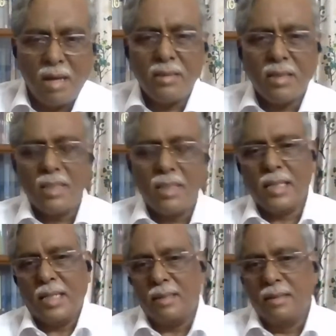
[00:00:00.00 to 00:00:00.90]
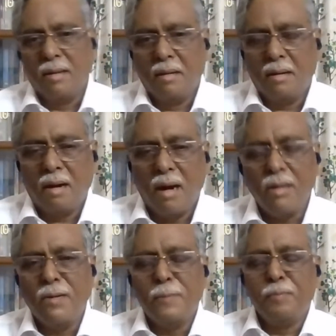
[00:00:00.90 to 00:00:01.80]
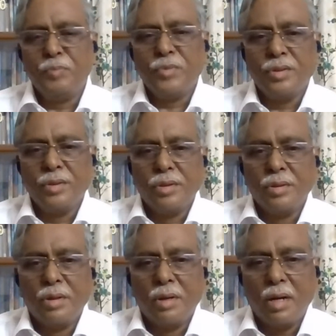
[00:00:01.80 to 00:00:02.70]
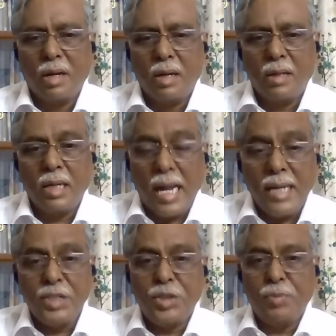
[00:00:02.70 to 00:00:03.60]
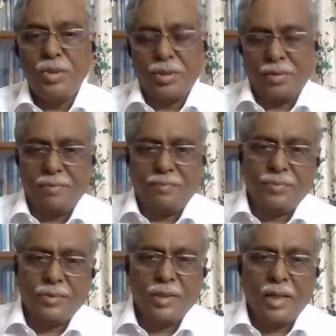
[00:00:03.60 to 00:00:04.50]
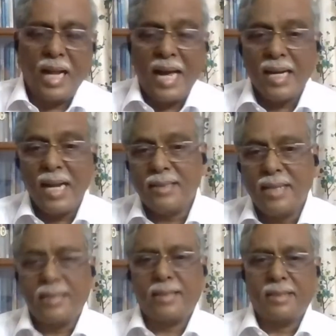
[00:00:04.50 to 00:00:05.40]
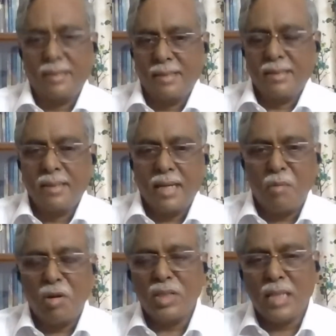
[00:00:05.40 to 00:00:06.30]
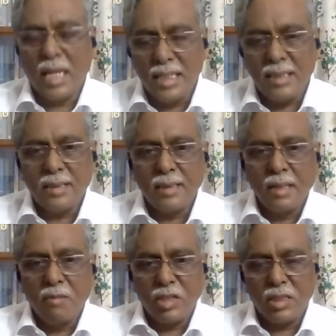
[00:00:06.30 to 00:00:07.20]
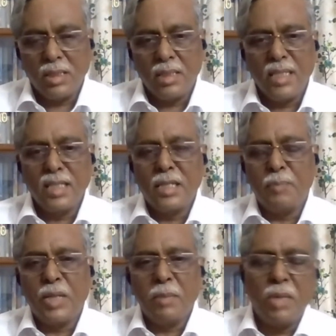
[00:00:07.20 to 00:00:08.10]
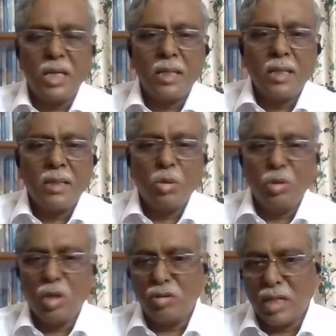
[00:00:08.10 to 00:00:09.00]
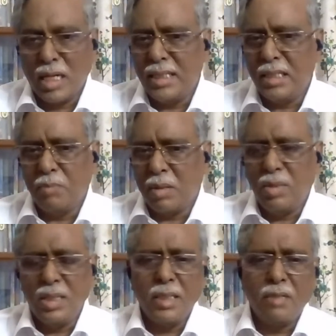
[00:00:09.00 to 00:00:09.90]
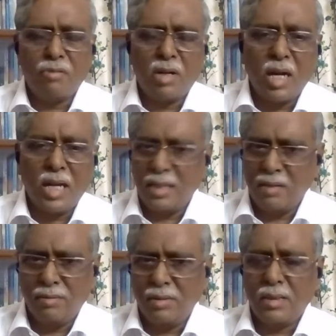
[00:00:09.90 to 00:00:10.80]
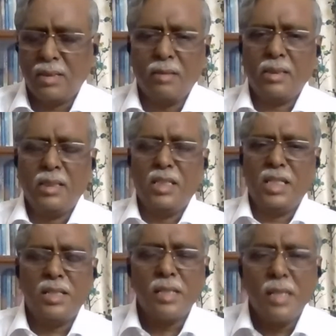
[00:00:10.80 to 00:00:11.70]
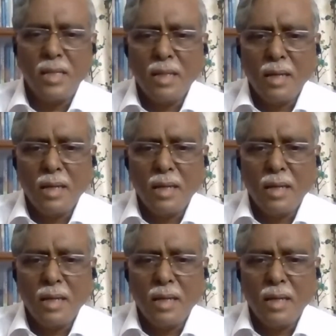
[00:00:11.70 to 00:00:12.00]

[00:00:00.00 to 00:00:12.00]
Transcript: last article on land distribution, landlessness among the Dalits, was in September 2019, published in Frontline. I have just seen this.